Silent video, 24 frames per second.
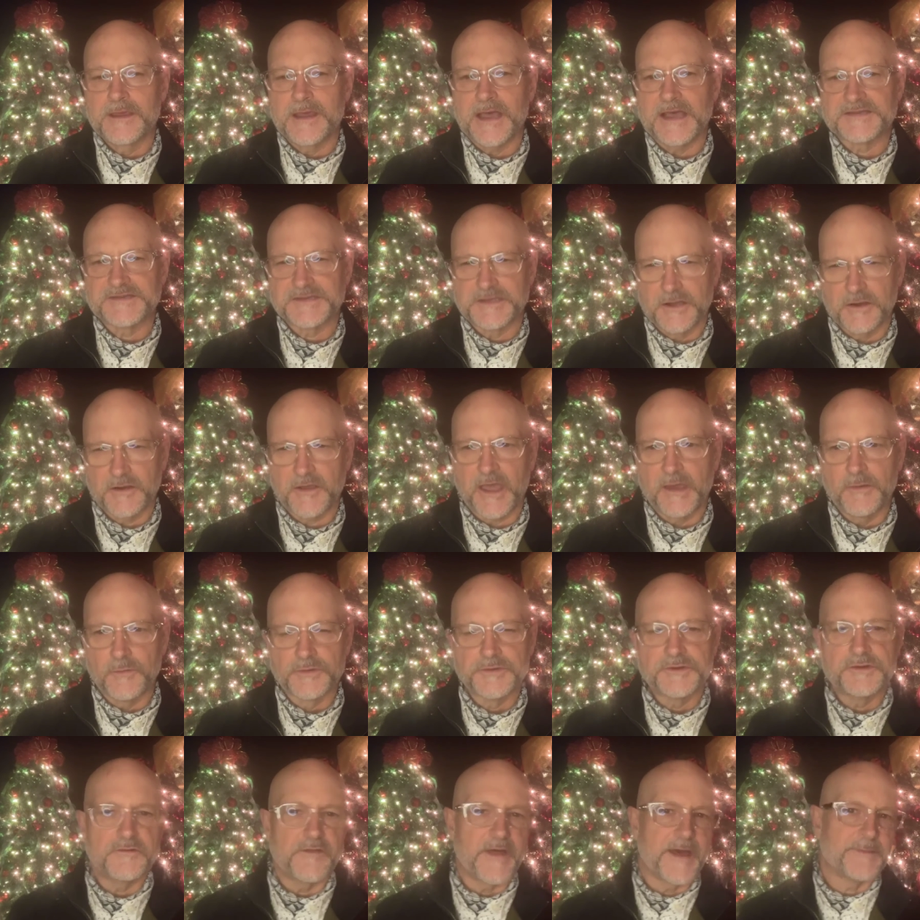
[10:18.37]
I said, okay, we'll
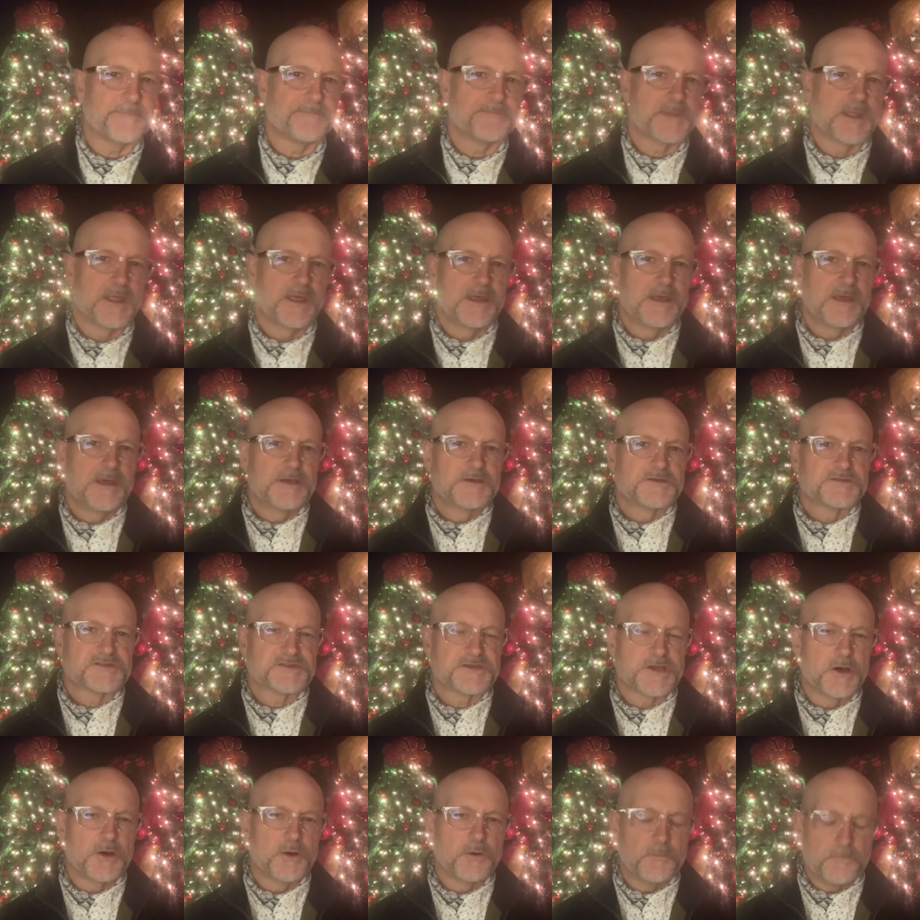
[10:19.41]
do that.
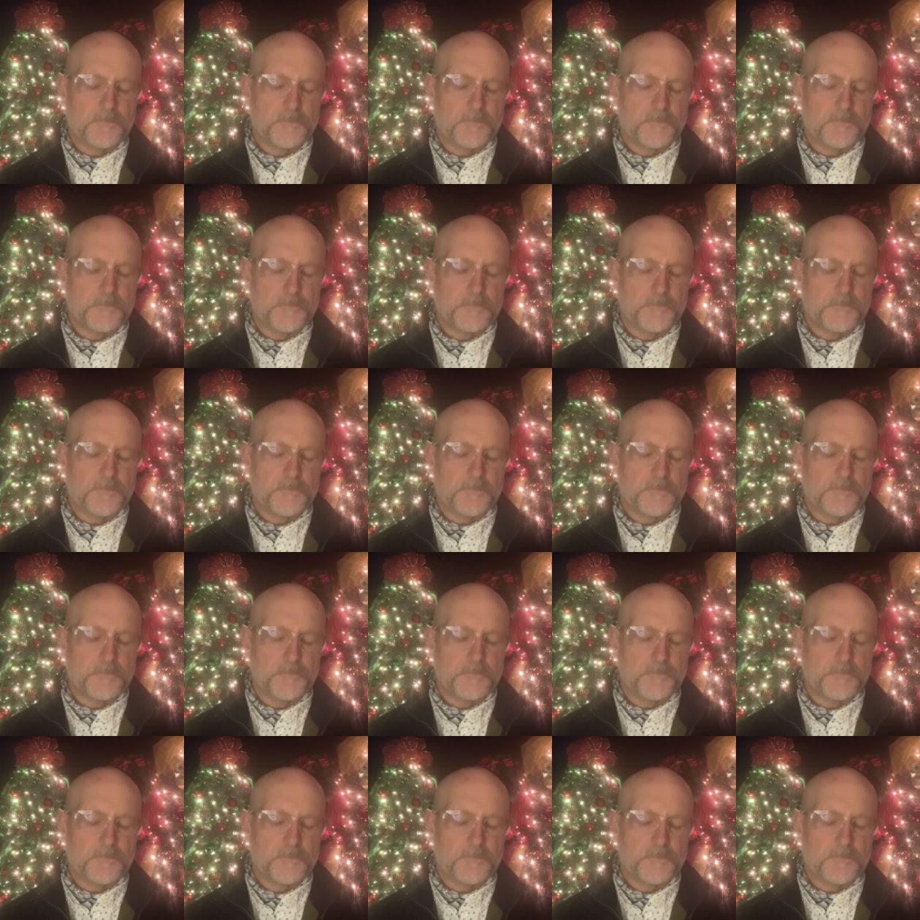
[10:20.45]
So